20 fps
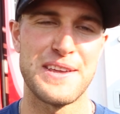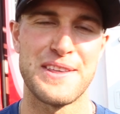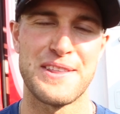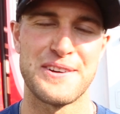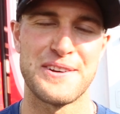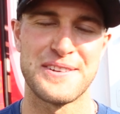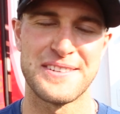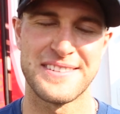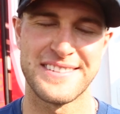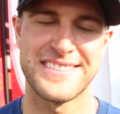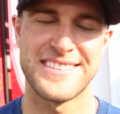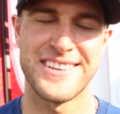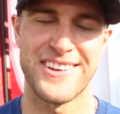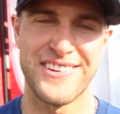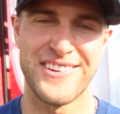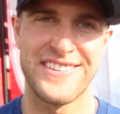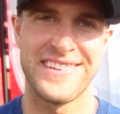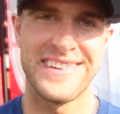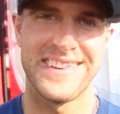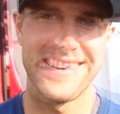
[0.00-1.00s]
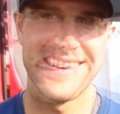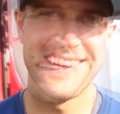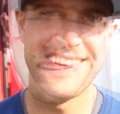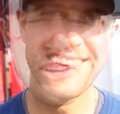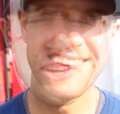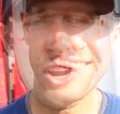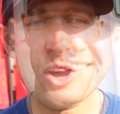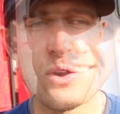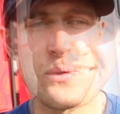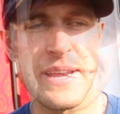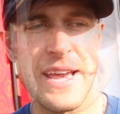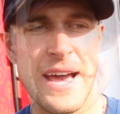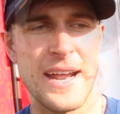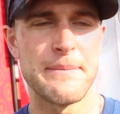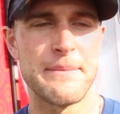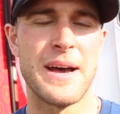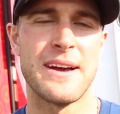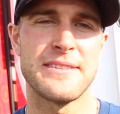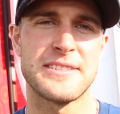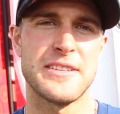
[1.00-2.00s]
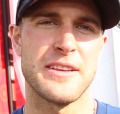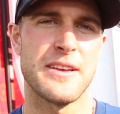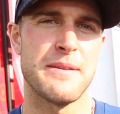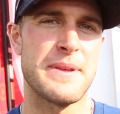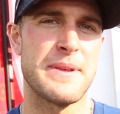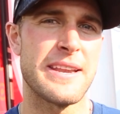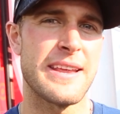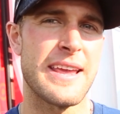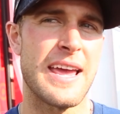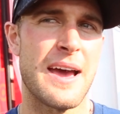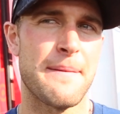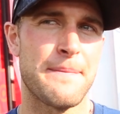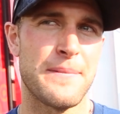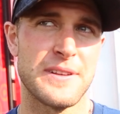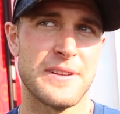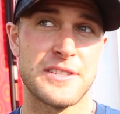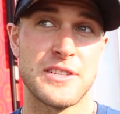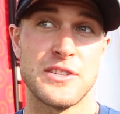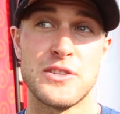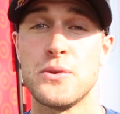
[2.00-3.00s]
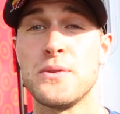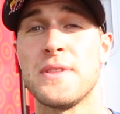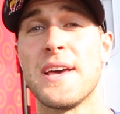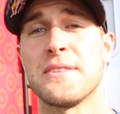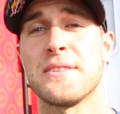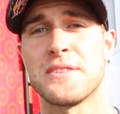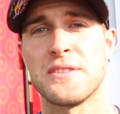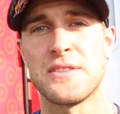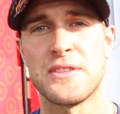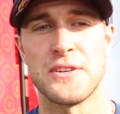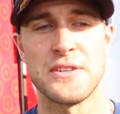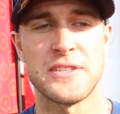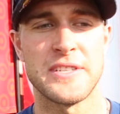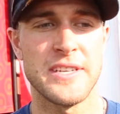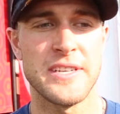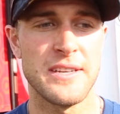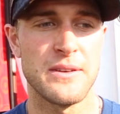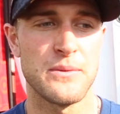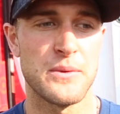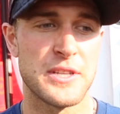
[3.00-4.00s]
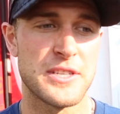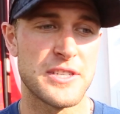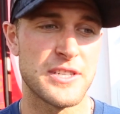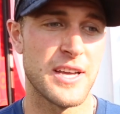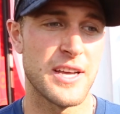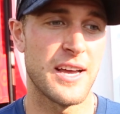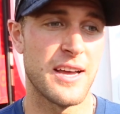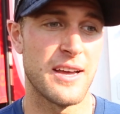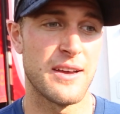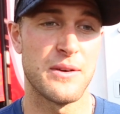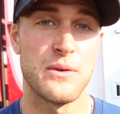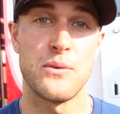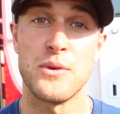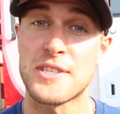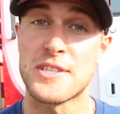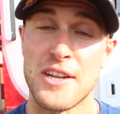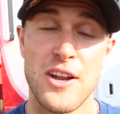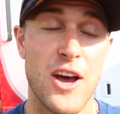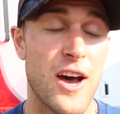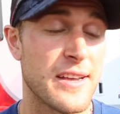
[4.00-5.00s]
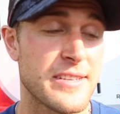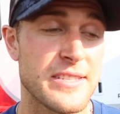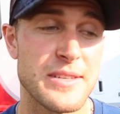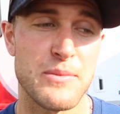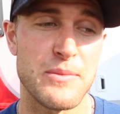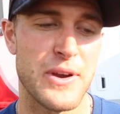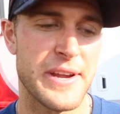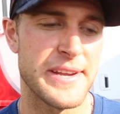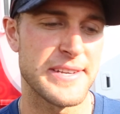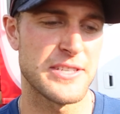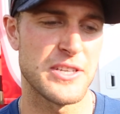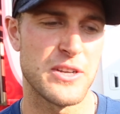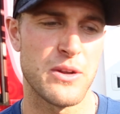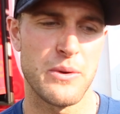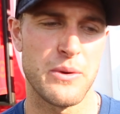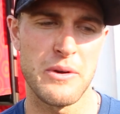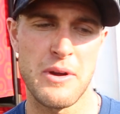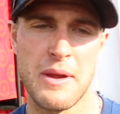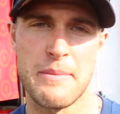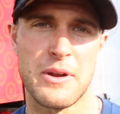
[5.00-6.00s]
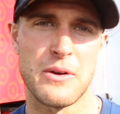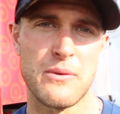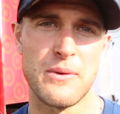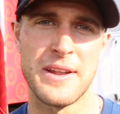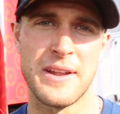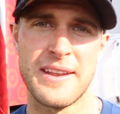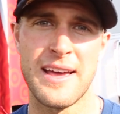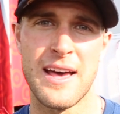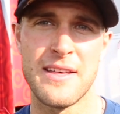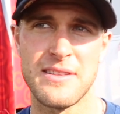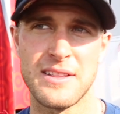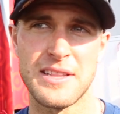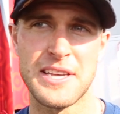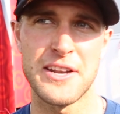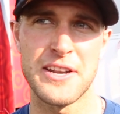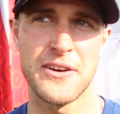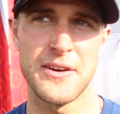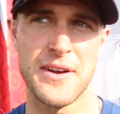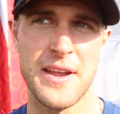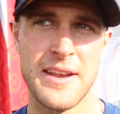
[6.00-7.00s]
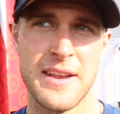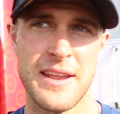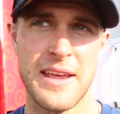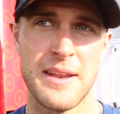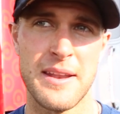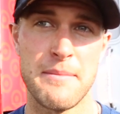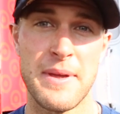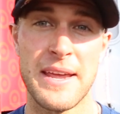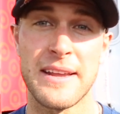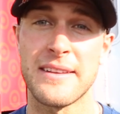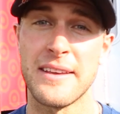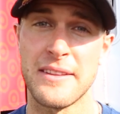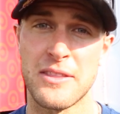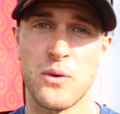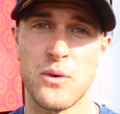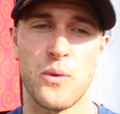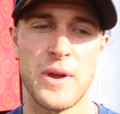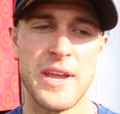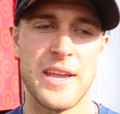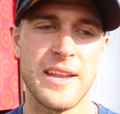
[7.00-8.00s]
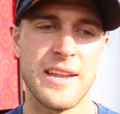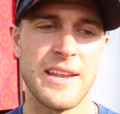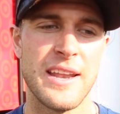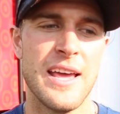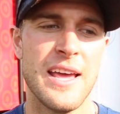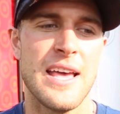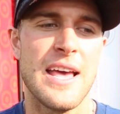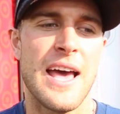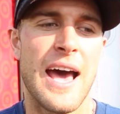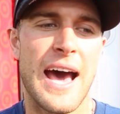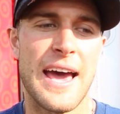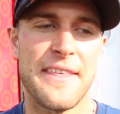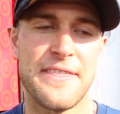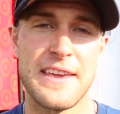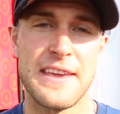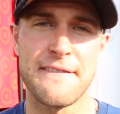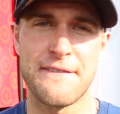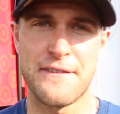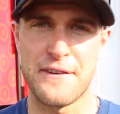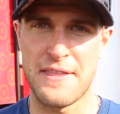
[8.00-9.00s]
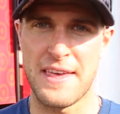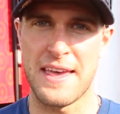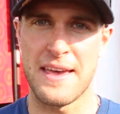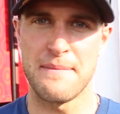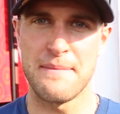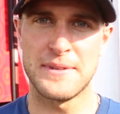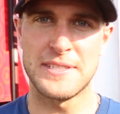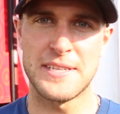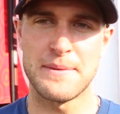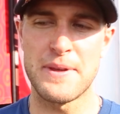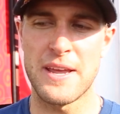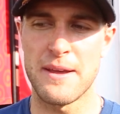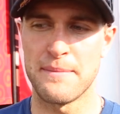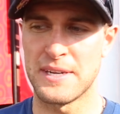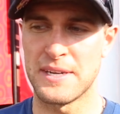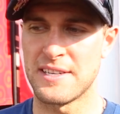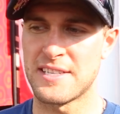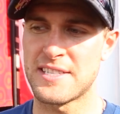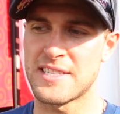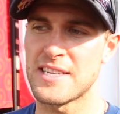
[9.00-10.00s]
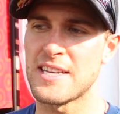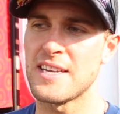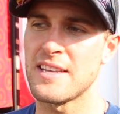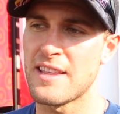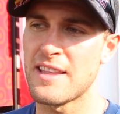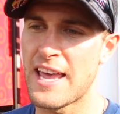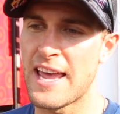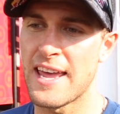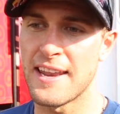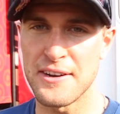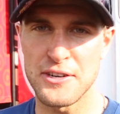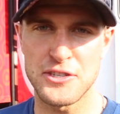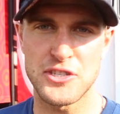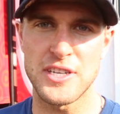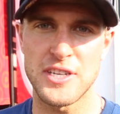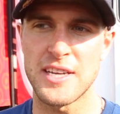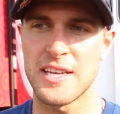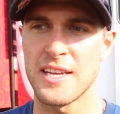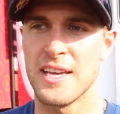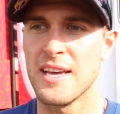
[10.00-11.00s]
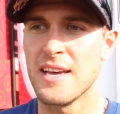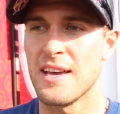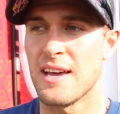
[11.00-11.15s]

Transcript: either. So. You know, we got him out to Minneapolis in 2013, which was an awesome race. You know, we were able to run down the leader and get the win. And I think for them to be able to see the energy,